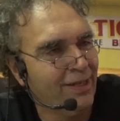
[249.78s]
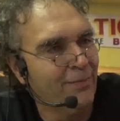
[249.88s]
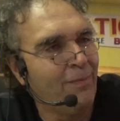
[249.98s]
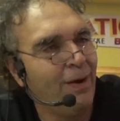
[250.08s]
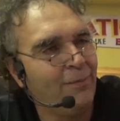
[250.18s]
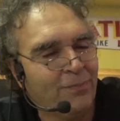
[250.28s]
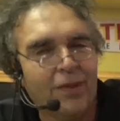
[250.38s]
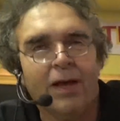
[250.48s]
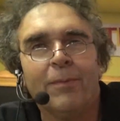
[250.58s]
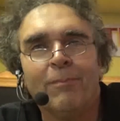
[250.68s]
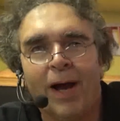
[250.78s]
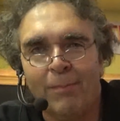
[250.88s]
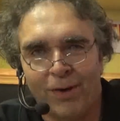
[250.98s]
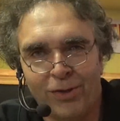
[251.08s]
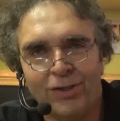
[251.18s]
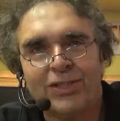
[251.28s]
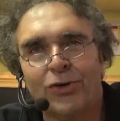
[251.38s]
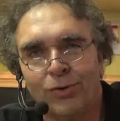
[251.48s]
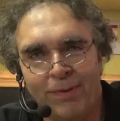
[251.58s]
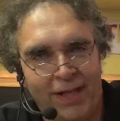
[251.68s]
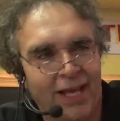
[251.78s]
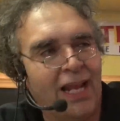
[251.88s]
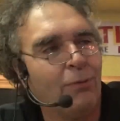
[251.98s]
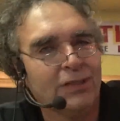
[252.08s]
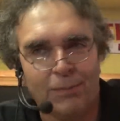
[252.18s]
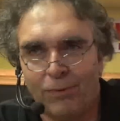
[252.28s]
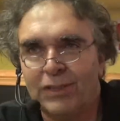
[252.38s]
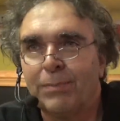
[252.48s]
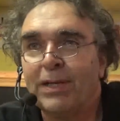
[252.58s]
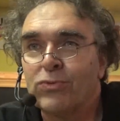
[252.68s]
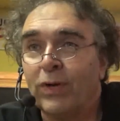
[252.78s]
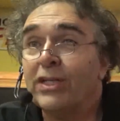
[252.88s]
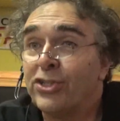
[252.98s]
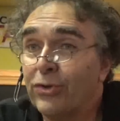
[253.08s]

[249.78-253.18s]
Yeah, you did tell us that last time. My mother told me that I was supposed to be twins.